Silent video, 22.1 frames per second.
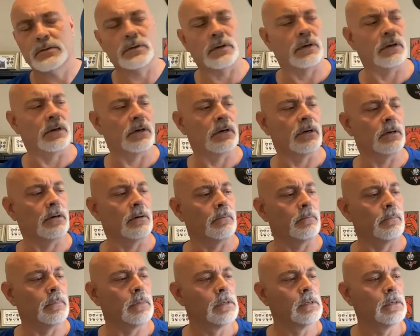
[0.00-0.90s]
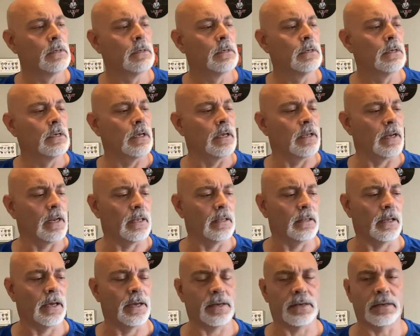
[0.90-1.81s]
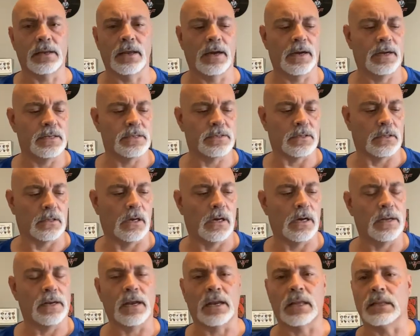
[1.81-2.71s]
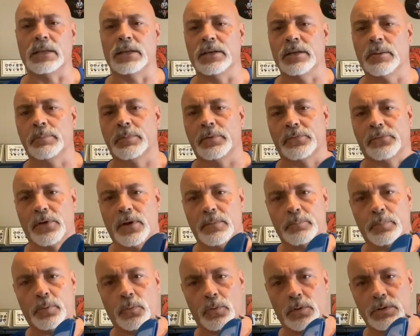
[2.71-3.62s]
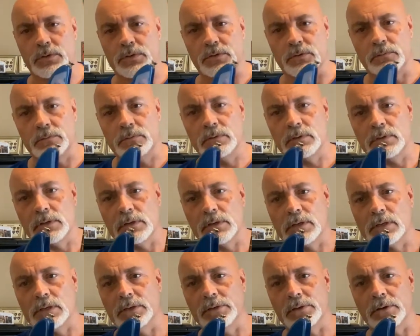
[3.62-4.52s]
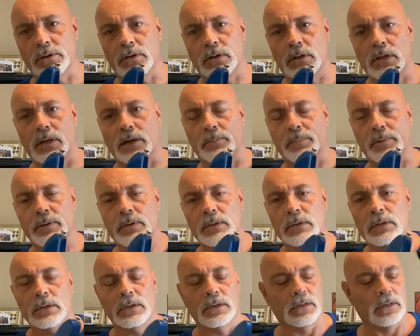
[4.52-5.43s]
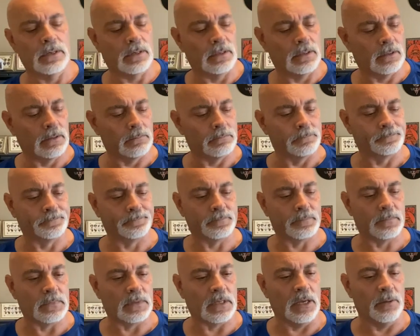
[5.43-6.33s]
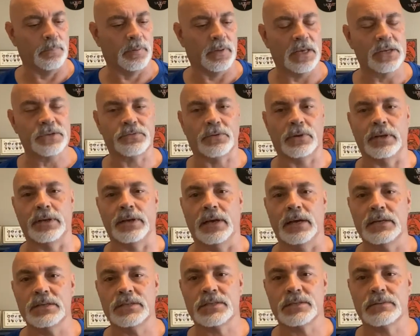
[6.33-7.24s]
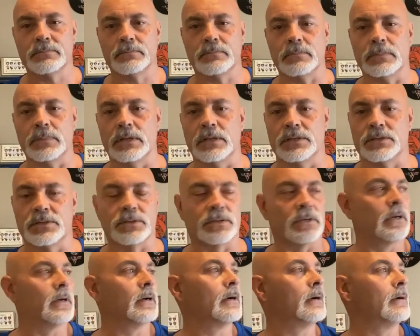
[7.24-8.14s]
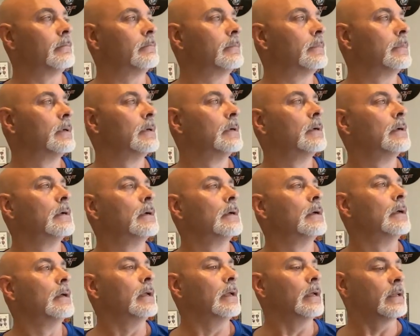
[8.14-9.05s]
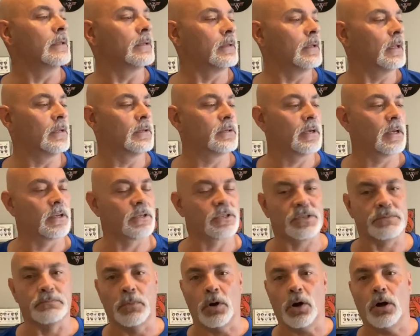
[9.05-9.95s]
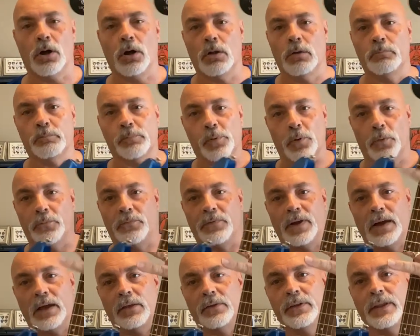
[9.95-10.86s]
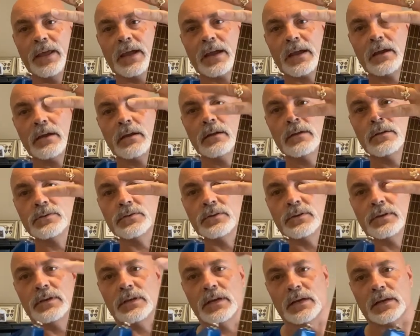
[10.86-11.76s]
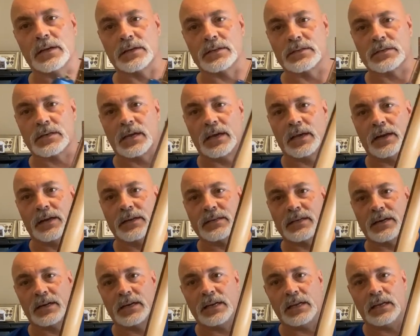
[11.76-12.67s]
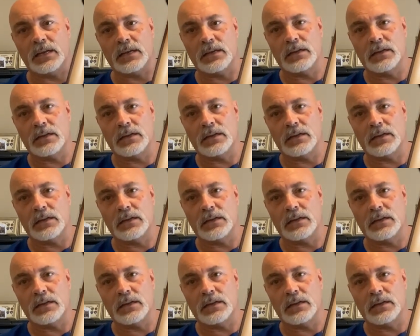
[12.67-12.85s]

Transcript: and I like 9s a lot. I cleaned up the fretboard too. I cleaned it all up. It plays really nice. It's got a small profile neck, so the neck is kind of tiny,